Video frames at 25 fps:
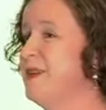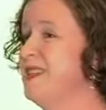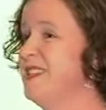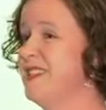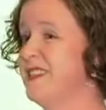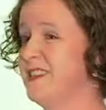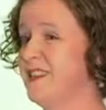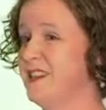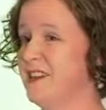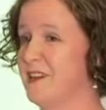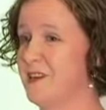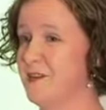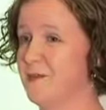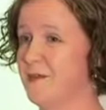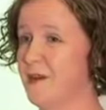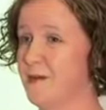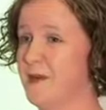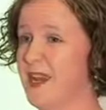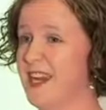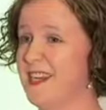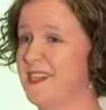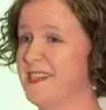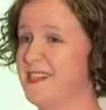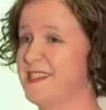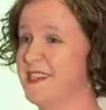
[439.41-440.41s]
isn't going to
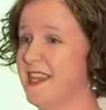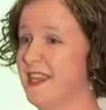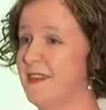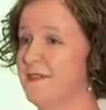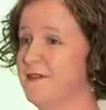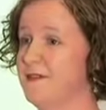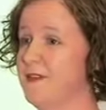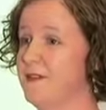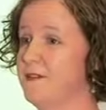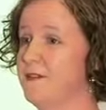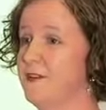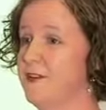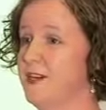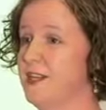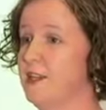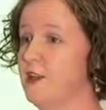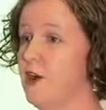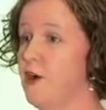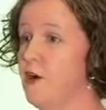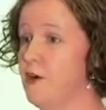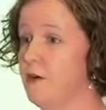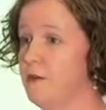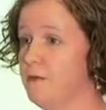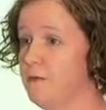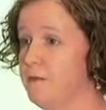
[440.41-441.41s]
remain safe for very
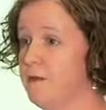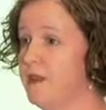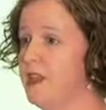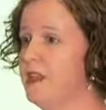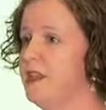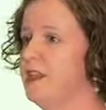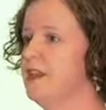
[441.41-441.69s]
long.